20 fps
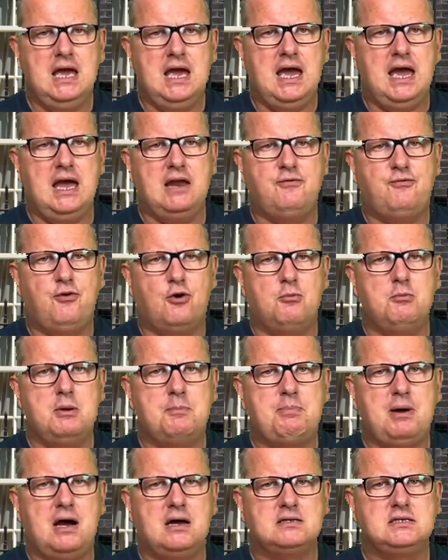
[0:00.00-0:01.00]
And former
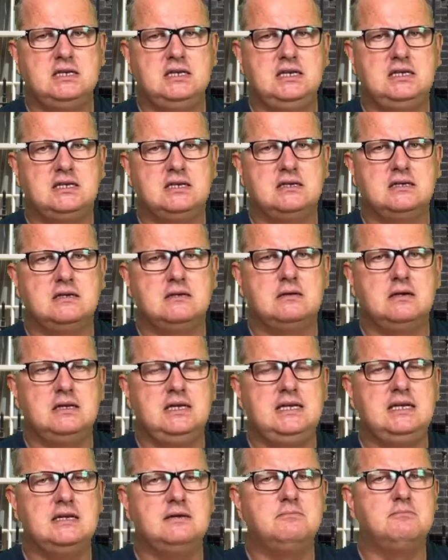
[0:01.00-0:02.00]
party
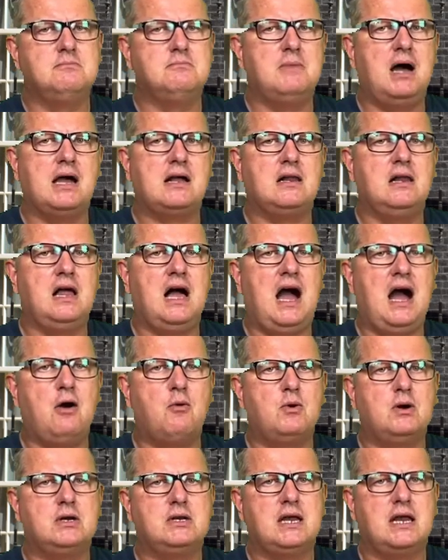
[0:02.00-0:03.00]
leader Michael
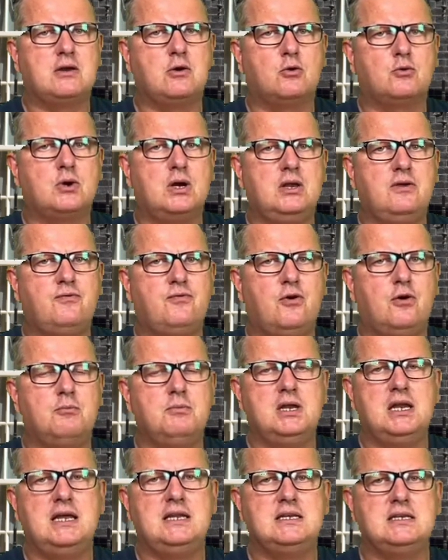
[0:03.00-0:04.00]
Howard had already
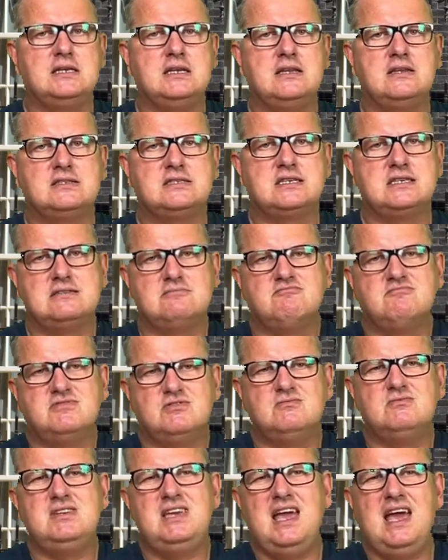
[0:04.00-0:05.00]
formulated its,
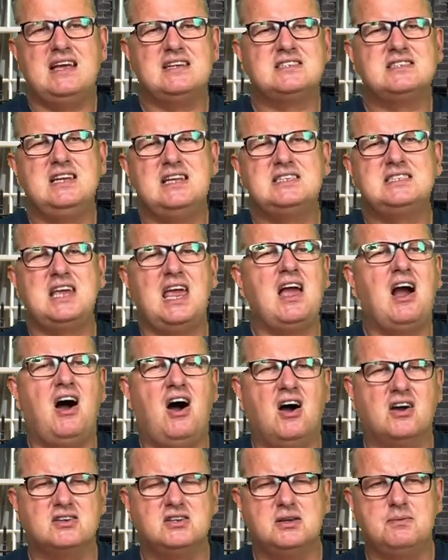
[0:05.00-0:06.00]
let's say
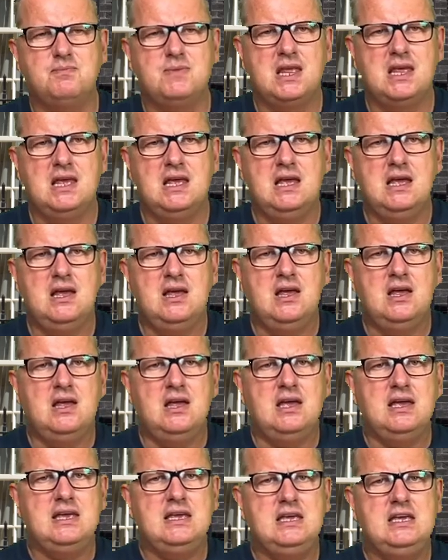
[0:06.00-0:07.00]
harder.
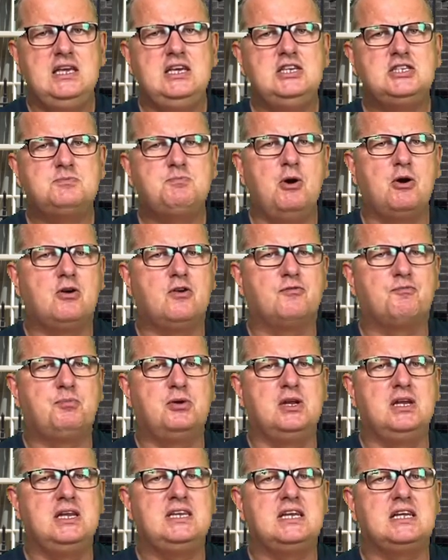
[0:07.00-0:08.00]
He spoke of
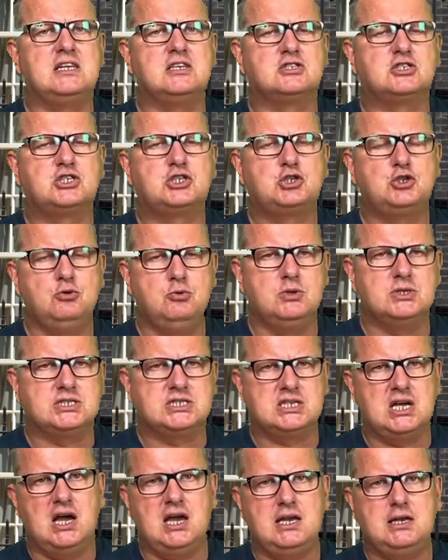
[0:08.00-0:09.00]
political
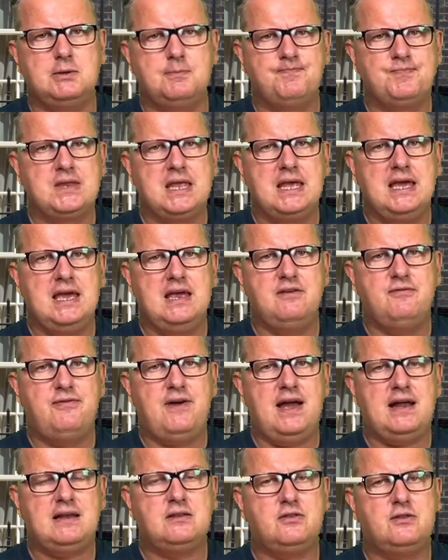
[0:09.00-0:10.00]
suicide. In
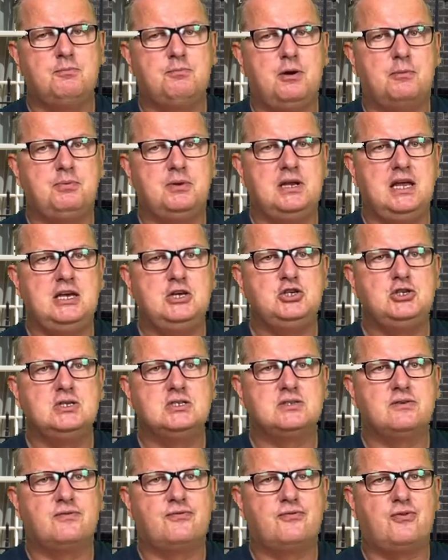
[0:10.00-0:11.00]
fact, the population
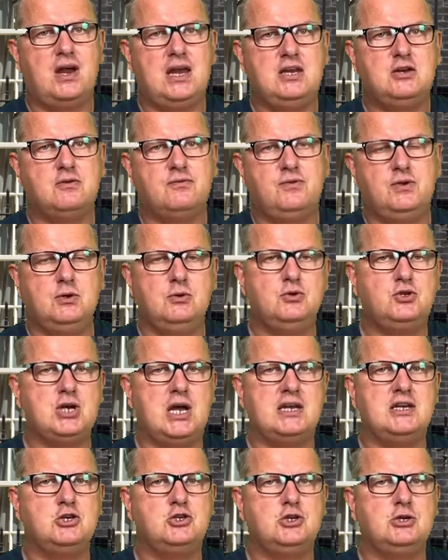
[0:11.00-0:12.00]
is afraid of huge
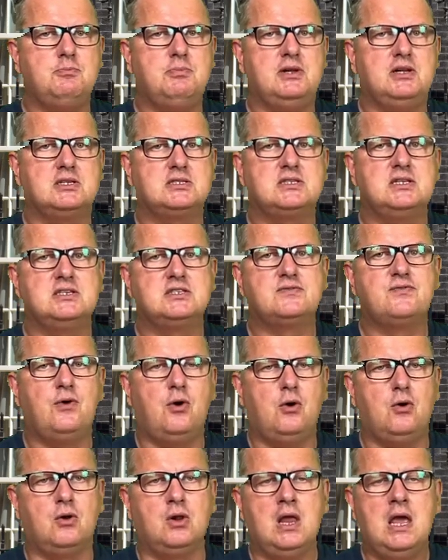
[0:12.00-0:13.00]
energy bills this
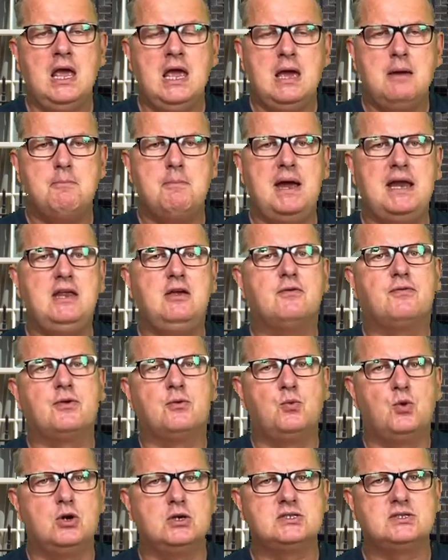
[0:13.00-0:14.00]
fall. Many of the
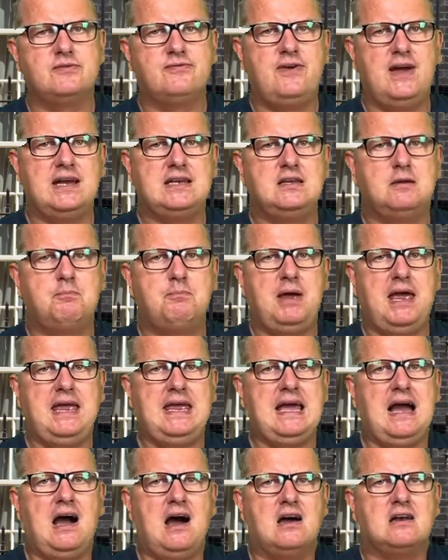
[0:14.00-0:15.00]
worst affected
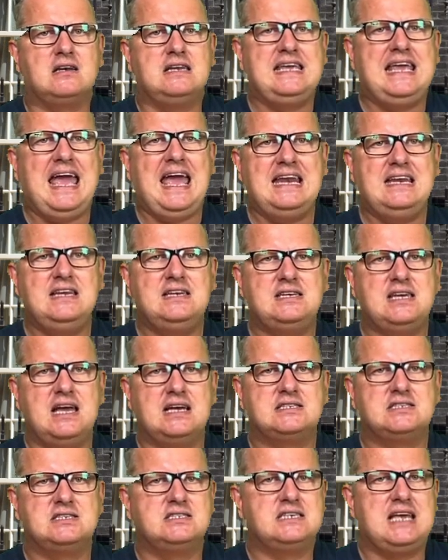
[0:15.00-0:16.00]
pay hardly any
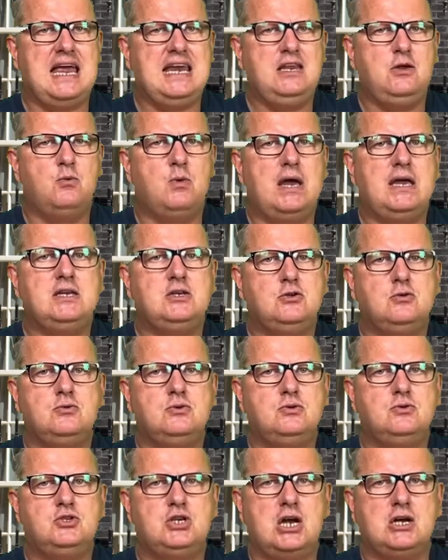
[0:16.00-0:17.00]
taxes anyway due
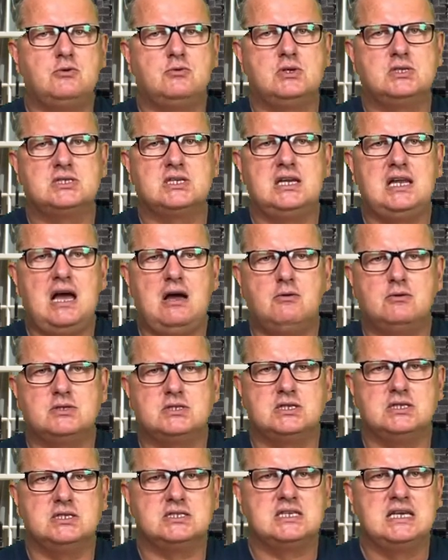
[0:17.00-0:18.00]
to generous
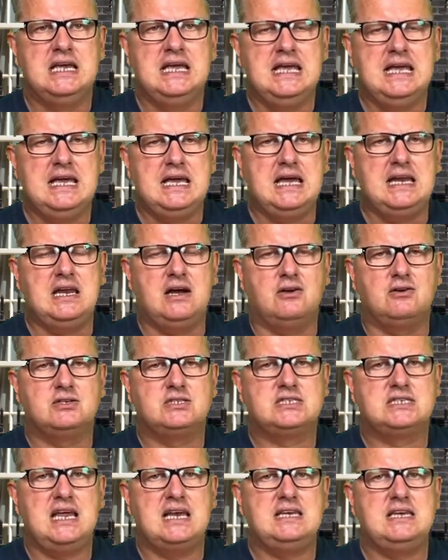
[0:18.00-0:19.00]
allowances and are
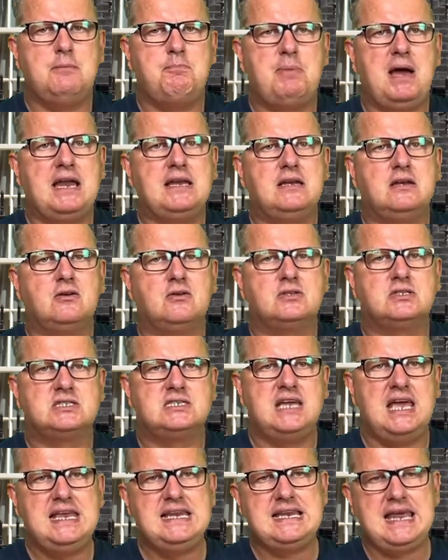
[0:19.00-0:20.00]
instead dependent on
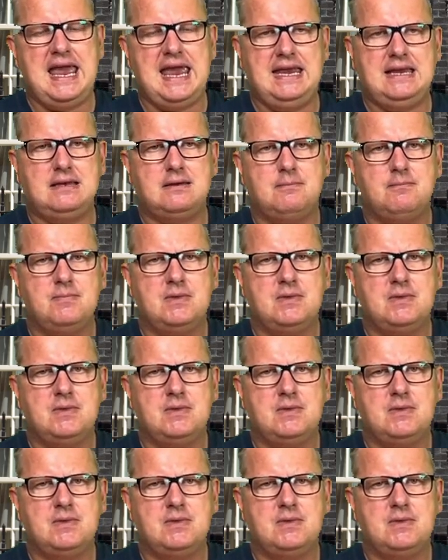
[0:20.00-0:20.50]
state aid.